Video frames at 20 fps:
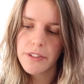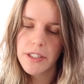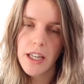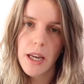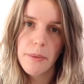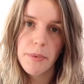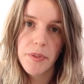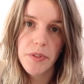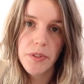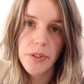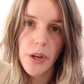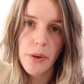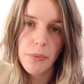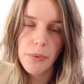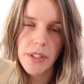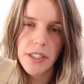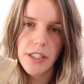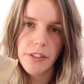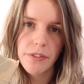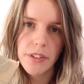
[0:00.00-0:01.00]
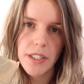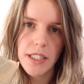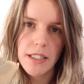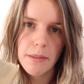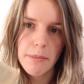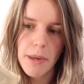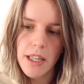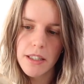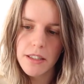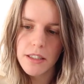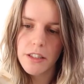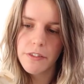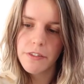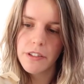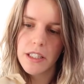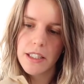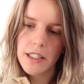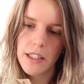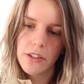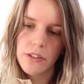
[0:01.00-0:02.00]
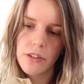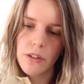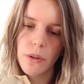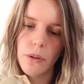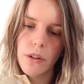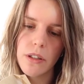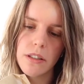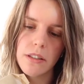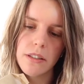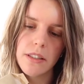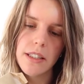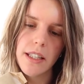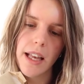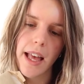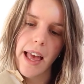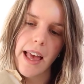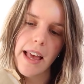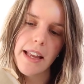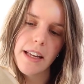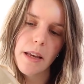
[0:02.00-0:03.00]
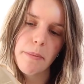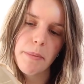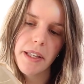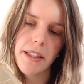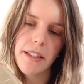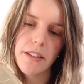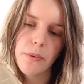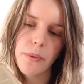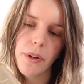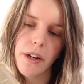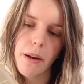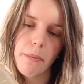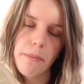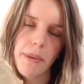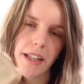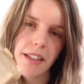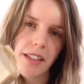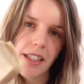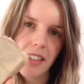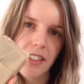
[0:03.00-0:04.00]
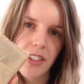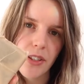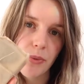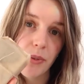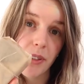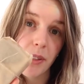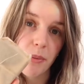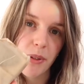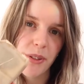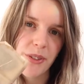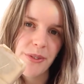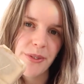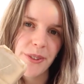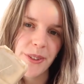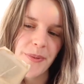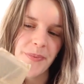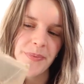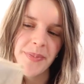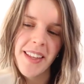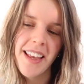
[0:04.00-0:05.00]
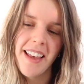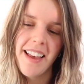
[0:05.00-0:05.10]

types of soap with different smells and different essential oils, and I picked this one up mainly because it's really beautiful,